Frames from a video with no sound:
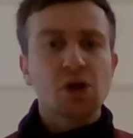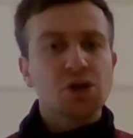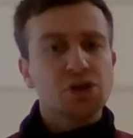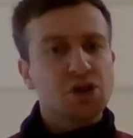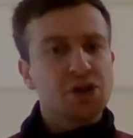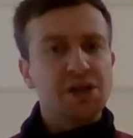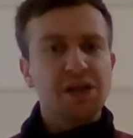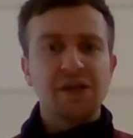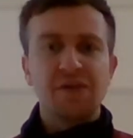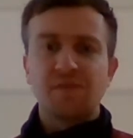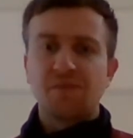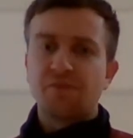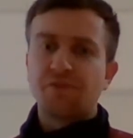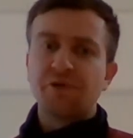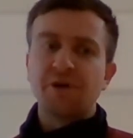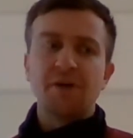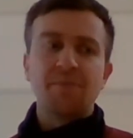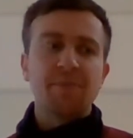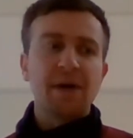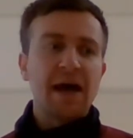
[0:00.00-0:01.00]
So you need
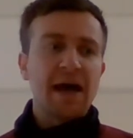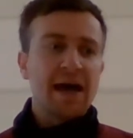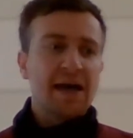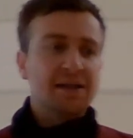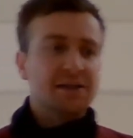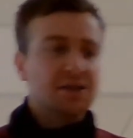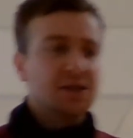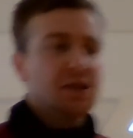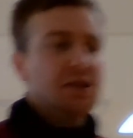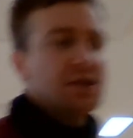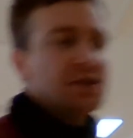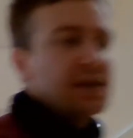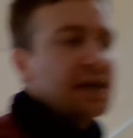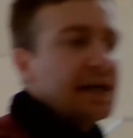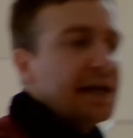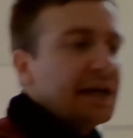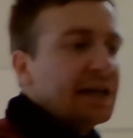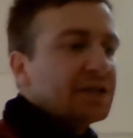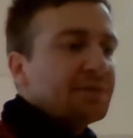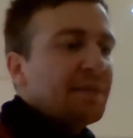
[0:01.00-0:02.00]
3 pairs. So
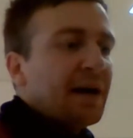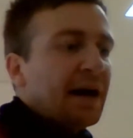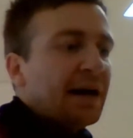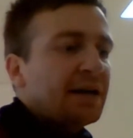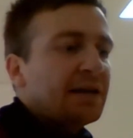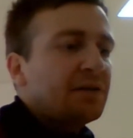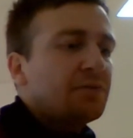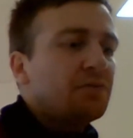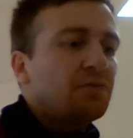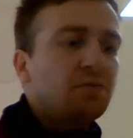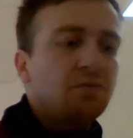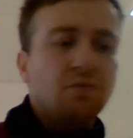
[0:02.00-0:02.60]
here's mine.